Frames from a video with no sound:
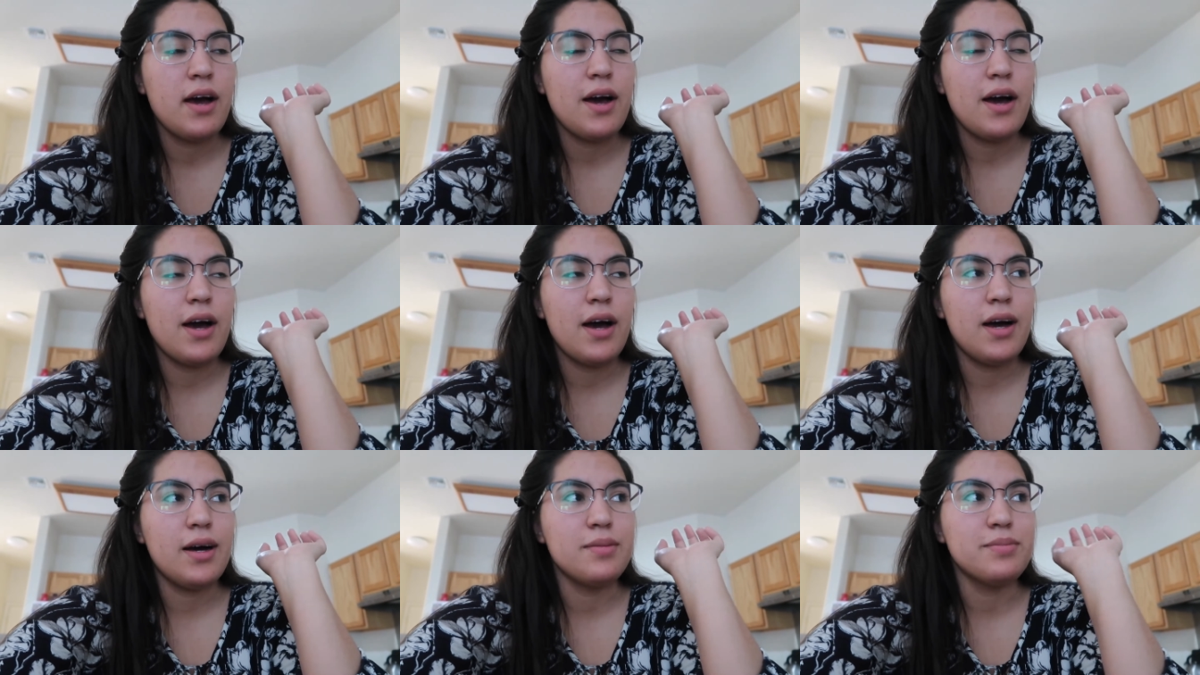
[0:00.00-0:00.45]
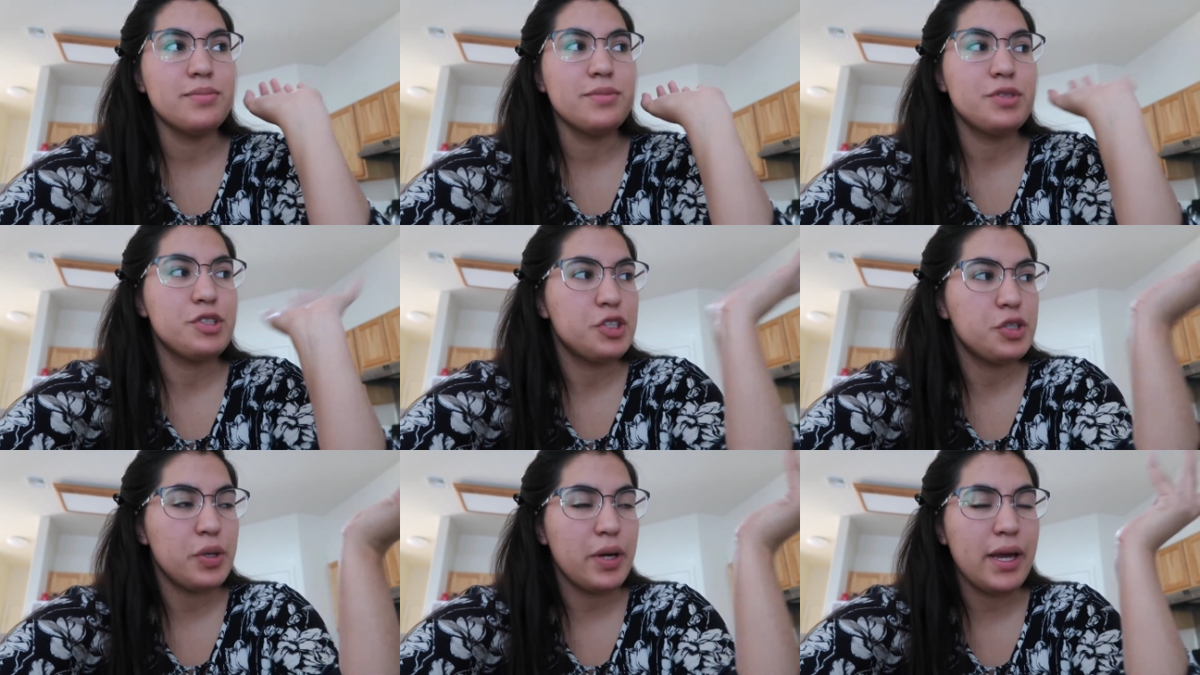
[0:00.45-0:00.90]
um,
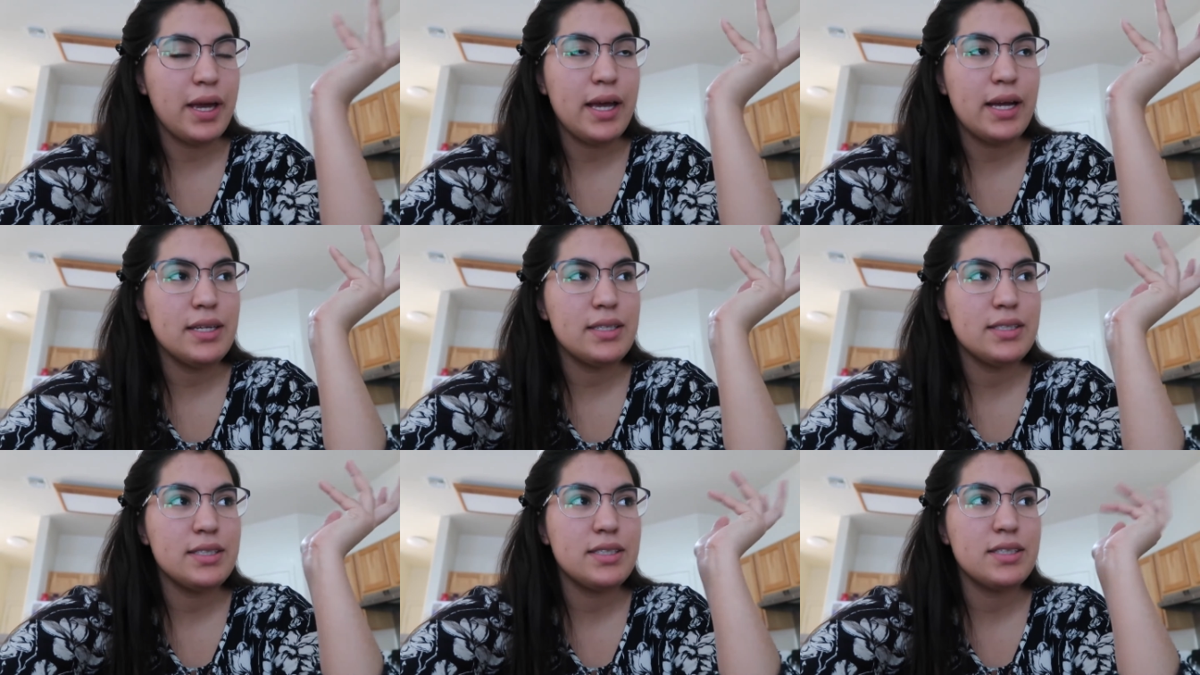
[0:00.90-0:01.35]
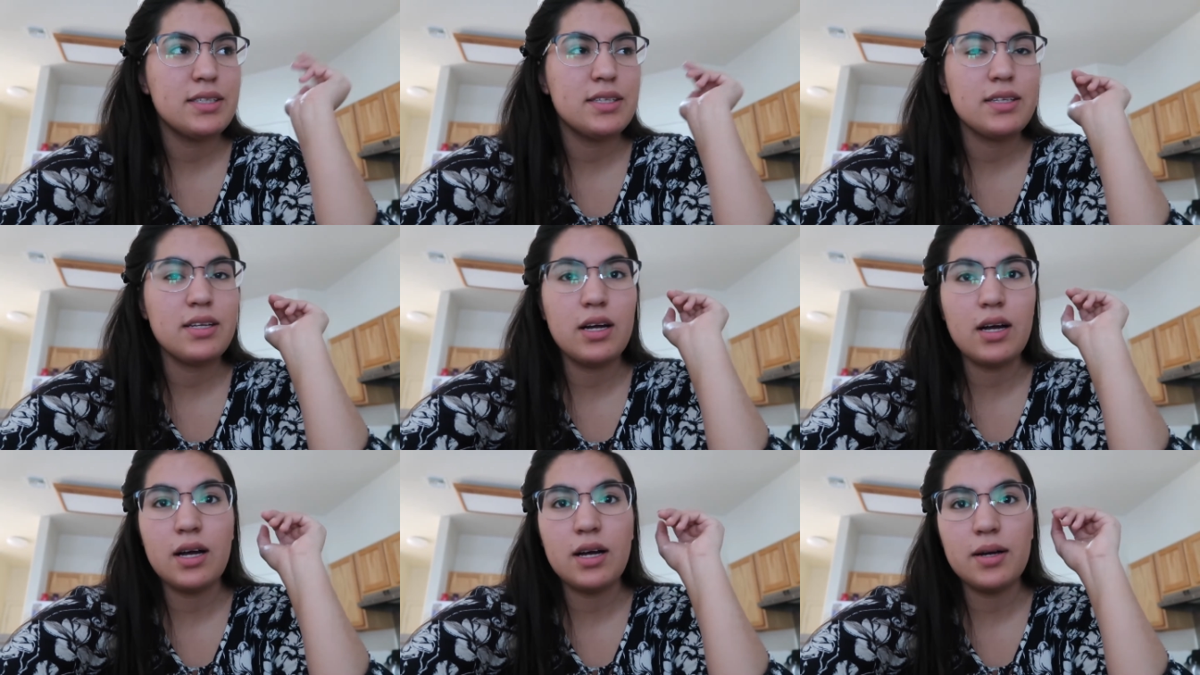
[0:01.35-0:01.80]
to eat
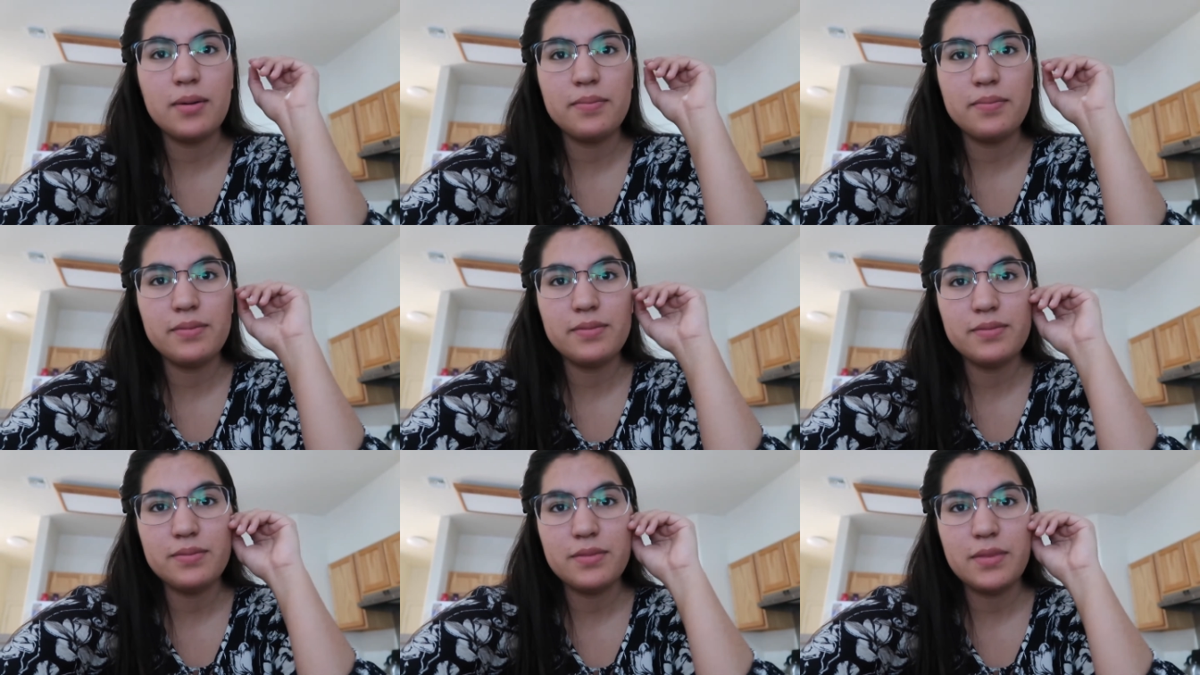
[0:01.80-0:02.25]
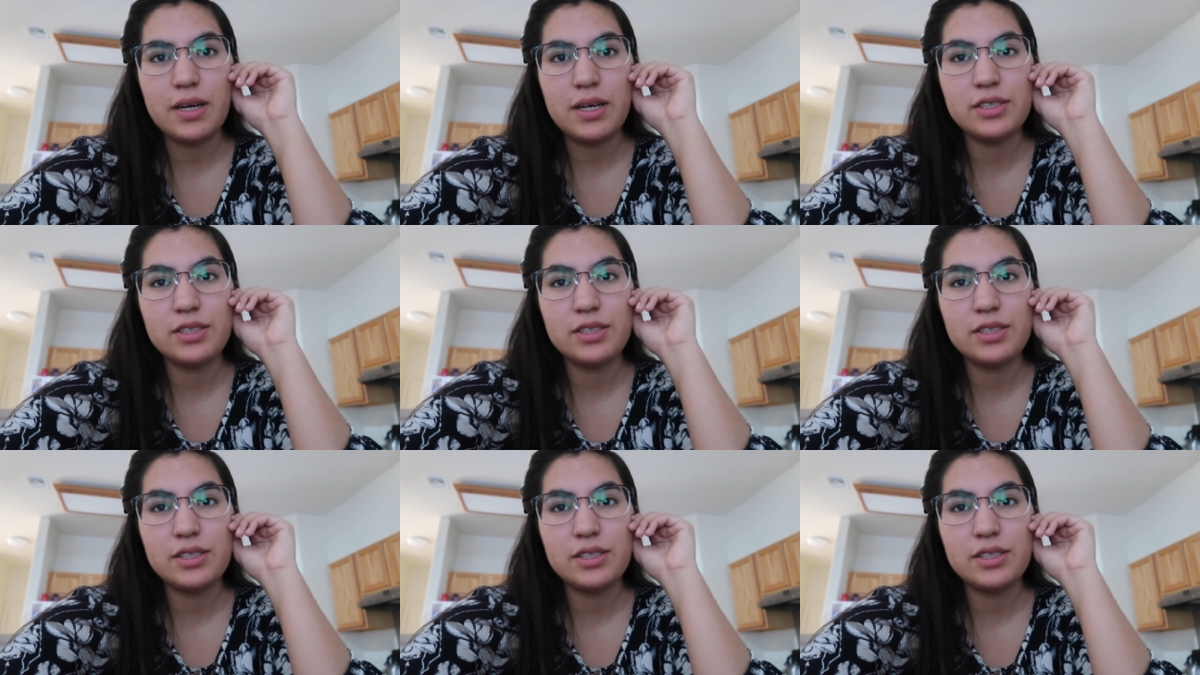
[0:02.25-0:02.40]
um,